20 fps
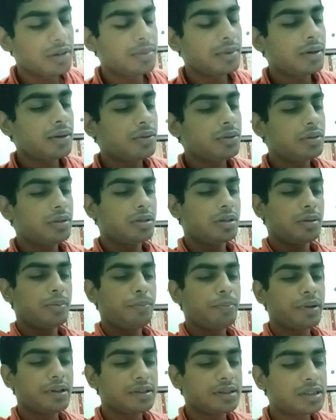about
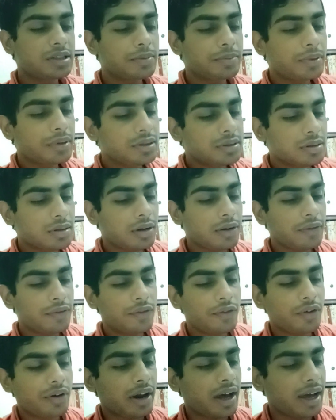principles of
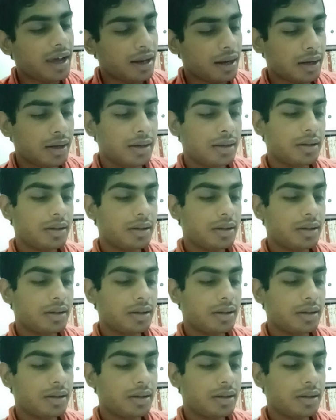trial.